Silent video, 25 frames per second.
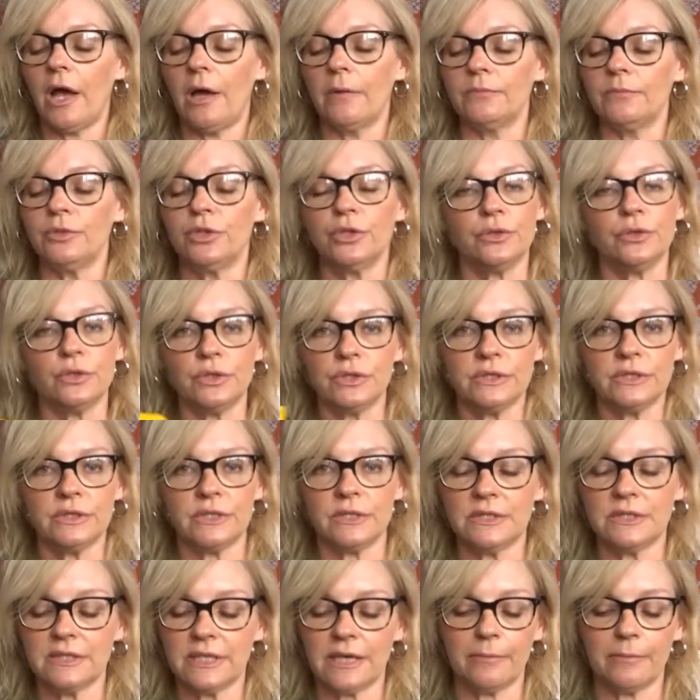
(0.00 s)
due to
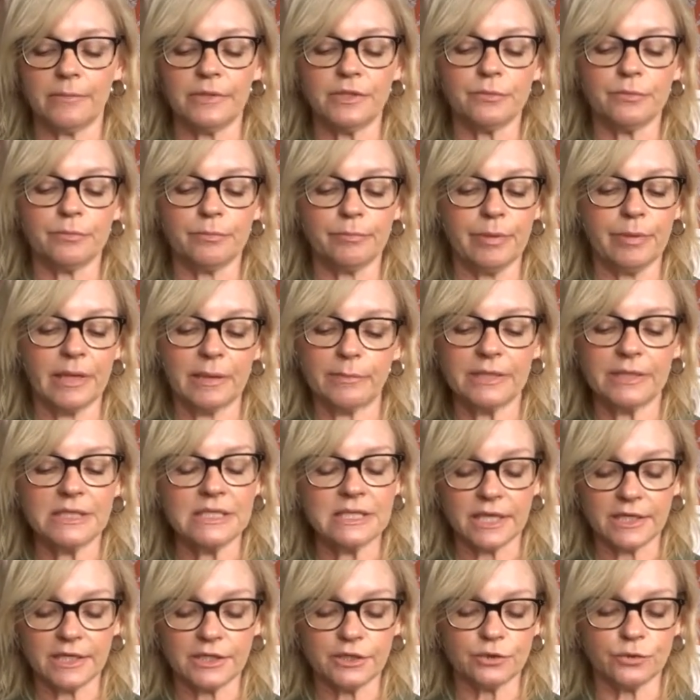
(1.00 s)
sun damage,
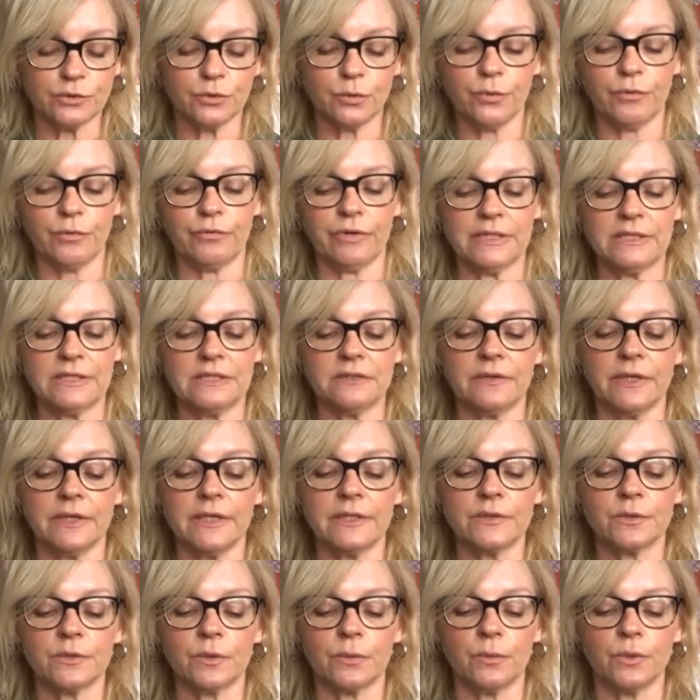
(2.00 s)
pigmentation, all the rest of
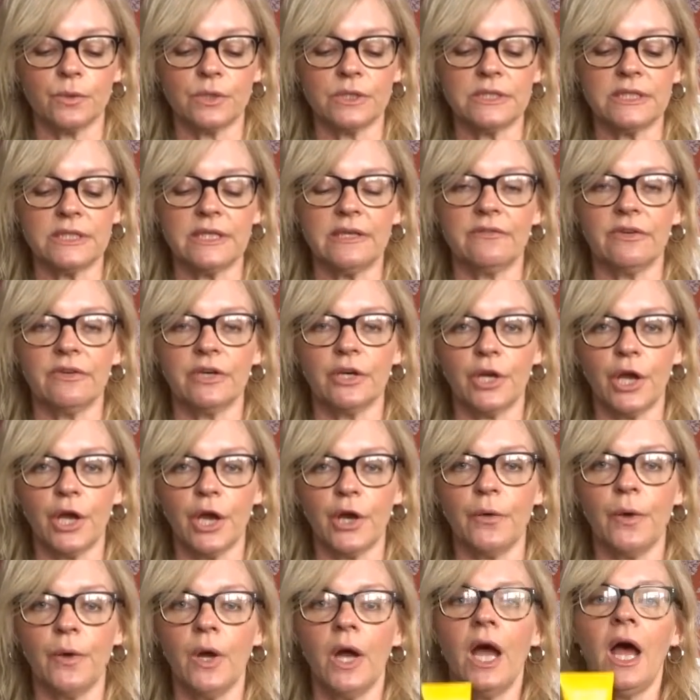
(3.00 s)
it. So I wanted to give it a
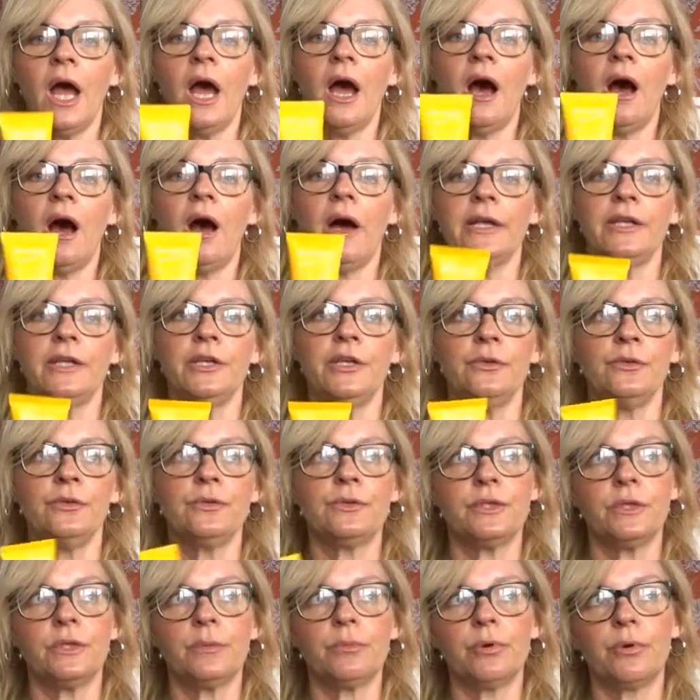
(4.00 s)
go. I
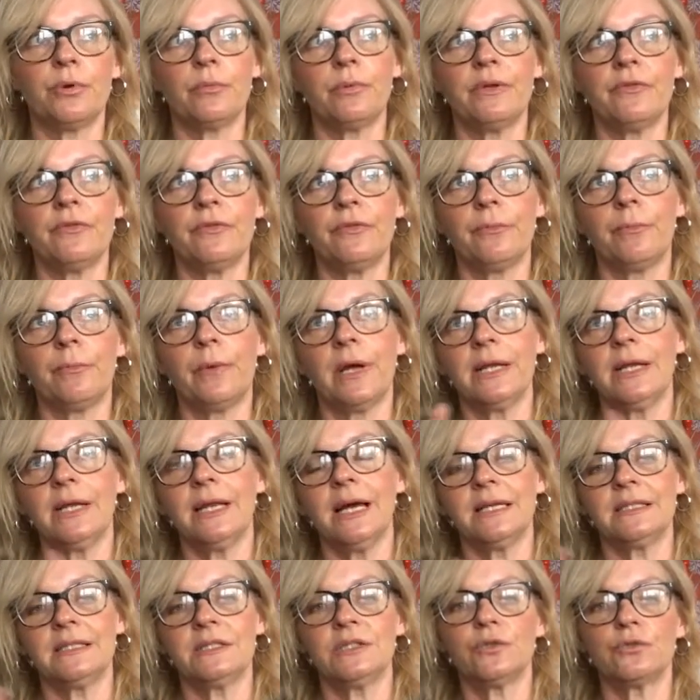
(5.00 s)
used it probably for my
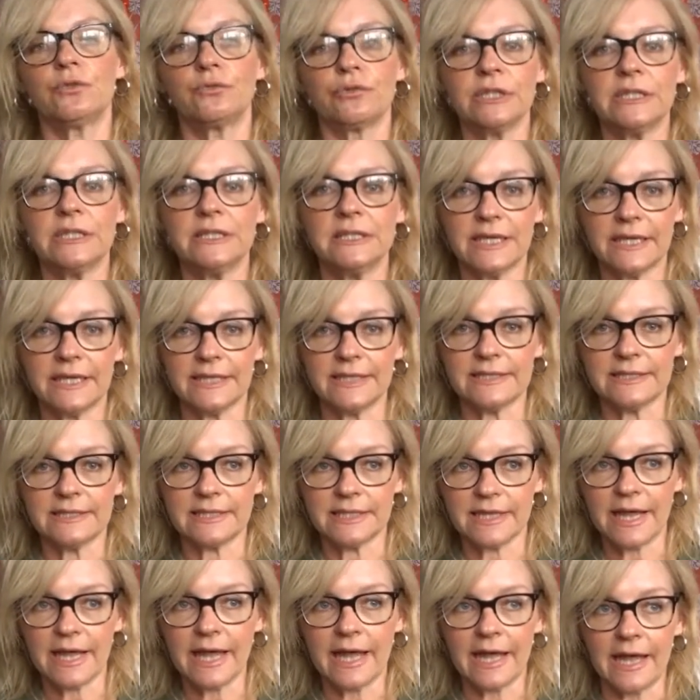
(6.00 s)
last 3 days
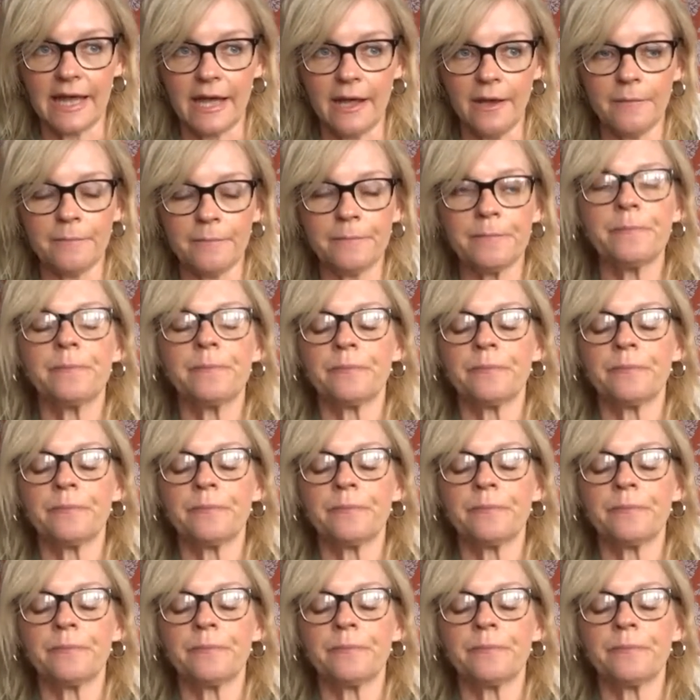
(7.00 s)
there.